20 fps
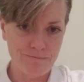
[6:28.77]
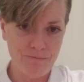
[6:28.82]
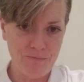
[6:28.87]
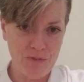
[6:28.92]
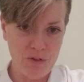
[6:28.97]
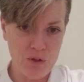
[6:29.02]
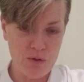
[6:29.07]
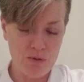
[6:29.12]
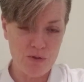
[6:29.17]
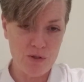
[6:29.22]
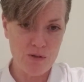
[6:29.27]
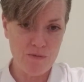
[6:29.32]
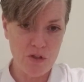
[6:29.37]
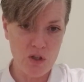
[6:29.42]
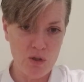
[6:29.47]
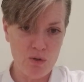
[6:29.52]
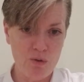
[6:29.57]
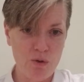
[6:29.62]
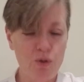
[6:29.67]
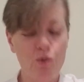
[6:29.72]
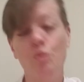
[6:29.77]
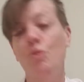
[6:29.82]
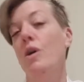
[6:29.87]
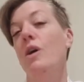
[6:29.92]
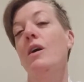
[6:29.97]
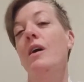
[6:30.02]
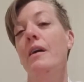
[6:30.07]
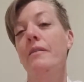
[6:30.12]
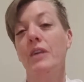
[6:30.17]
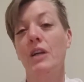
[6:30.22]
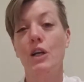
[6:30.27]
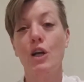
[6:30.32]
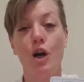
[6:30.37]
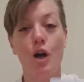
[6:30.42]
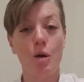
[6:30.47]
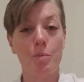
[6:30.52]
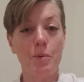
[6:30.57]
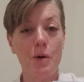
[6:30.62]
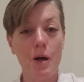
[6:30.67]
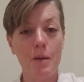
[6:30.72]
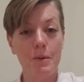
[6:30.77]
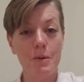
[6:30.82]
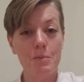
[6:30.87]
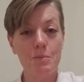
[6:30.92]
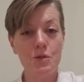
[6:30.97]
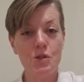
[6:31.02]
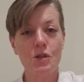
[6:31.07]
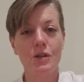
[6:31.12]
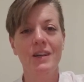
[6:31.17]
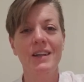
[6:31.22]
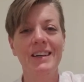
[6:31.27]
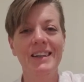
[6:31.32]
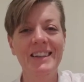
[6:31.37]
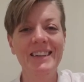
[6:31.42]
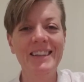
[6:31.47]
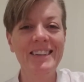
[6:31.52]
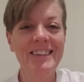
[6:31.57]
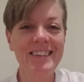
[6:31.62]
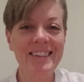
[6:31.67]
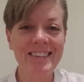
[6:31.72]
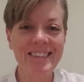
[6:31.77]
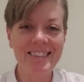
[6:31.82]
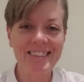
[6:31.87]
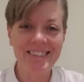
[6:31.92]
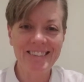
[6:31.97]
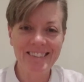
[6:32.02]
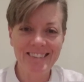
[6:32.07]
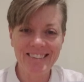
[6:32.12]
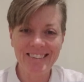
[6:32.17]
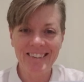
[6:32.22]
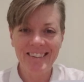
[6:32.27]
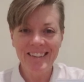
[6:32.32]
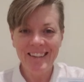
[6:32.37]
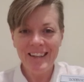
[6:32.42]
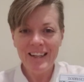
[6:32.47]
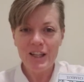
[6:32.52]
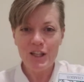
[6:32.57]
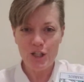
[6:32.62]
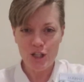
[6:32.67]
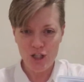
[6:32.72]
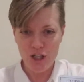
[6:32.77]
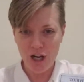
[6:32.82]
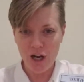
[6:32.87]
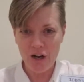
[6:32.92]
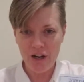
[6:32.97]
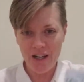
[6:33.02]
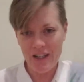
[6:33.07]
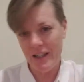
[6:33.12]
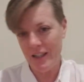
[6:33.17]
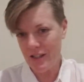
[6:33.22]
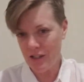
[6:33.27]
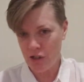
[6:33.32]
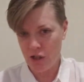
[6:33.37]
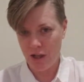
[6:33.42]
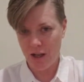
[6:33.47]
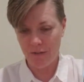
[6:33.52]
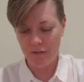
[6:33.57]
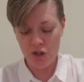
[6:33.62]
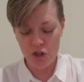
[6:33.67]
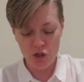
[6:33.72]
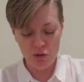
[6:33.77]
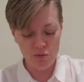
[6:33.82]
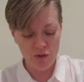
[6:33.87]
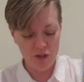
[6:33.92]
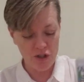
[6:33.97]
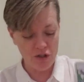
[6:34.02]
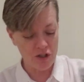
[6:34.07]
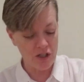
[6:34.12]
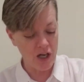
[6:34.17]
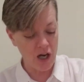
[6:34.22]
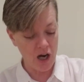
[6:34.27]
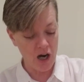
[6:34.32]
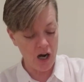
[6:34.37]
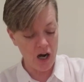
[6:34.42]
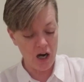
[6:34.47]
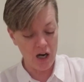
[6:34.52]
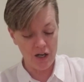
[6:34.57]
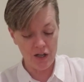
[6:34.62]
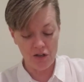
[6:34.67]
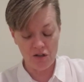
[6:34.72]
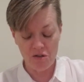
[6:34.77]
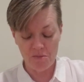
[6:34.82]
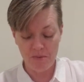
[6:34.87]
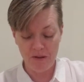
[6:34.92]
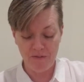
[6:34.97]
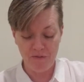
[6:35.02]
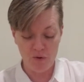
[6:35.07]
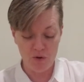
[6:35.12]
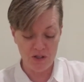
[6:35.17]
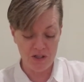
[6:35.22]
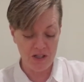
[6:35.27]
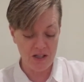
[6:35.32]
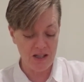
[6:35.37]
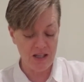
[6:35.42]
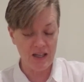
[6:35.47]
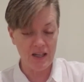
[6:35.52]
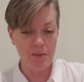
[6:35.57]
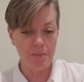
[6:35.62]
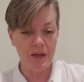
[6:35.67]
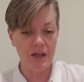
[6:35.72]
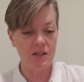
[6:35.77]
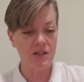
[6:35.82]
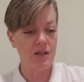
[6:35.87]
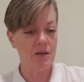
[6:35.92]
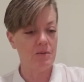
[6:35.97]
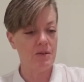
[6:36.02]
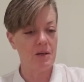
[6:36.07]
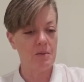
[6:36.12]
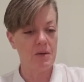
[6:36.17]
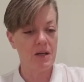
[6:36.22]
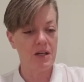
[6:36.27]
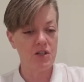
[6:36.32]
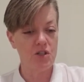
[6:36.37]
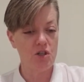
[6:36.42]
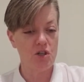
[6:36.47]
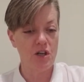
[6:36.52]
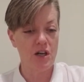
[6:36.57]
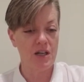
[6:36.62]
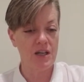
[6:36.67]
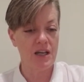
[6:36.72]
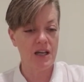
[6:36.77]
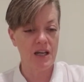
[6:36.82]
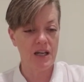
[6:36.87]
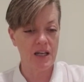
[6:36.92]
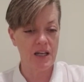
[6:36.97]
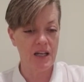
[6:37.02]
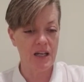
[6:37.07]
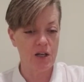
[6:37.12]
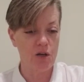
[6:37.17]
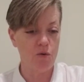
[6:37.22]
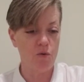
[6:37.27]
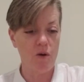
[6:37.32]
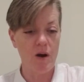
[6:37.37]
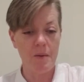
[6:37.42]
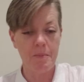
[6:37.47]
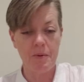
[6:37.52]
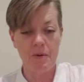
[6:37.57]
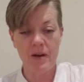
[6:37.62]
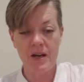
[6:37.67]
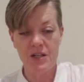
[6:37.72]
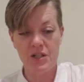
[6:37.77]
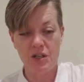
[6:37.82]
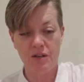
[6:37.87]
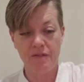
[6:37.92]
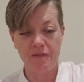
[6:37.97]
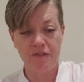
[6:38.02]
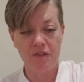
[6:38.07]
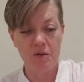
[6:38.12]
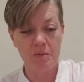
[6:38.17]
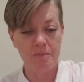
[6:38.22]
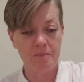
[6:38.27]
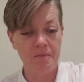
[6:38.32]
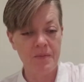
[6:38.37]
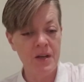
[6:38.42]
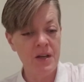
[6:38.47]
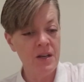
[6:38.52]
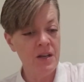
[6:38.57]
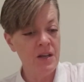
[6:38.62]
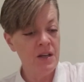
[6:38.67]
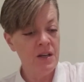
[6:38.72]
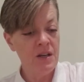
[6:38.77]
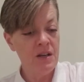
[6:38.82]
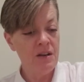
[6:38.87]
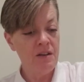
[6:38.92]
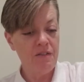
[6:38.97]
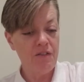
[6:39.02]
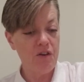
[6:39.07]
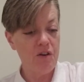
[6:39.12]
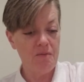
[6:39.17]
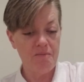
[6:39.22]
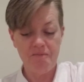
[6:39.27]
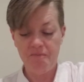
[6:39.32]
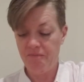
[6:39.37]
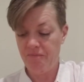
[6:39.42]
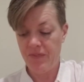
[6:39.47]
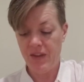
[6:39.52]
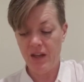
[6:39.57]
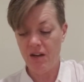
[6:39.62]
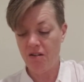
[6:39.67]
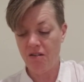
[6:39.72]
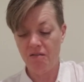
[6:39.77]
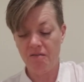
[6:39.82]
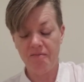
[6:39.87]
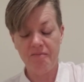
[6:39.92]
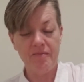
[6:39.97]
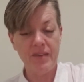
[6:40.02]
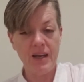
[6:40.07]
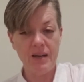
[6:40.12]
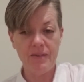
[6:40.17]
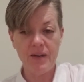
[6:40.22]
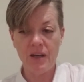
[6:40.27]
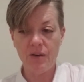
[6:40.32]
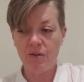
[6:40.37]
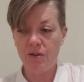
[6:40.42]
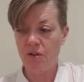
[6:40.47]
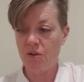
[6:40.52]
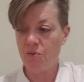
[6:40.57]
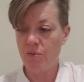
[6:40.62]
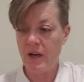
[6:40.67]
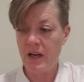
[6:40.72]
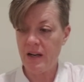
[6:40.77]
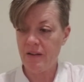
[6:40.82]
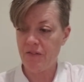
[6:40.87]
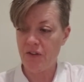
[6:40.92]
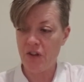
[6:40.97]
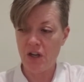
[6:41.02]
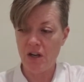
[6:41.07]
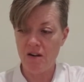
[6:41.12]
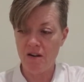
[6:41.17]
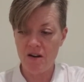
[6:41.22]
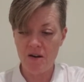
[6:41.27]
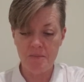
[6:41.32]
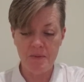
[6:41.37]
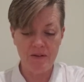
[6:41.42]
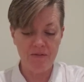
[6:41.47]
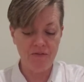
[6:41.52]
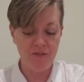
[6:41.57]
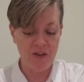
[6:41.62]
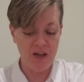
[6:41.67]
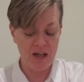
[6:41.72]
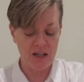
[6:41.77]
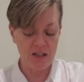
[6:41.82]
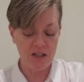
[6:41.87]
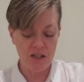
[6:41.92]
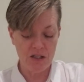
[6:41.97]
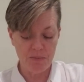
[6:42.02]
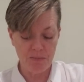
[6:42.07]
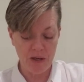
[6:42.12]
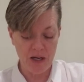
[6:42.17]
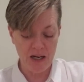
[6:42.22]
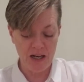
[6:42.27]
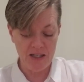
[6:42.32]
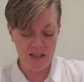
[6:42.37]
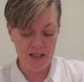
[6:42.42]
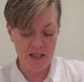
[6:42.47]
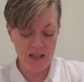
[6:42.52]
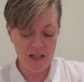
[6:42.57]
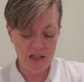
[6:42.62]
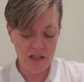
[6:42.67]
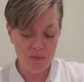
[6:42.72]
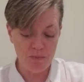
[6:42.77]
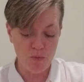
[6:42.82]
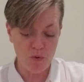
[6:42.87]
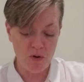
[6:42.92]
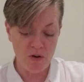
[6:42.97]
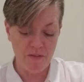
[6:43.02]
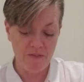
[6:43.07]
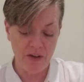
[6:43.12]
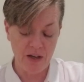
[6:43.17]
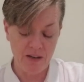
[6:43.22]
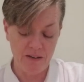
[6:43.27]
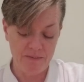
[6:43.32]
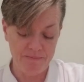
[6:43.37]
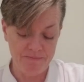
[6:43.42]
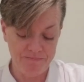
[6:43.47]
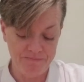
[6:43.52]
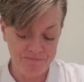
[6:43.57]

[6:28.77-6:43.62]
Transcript: those of you who are having car problems. The chariot, this could have to do with your car. You could be forced to think about something because you're not getting any cooperation from, you know, maybe you're waiting for the car to be fixed. But I see this more of a,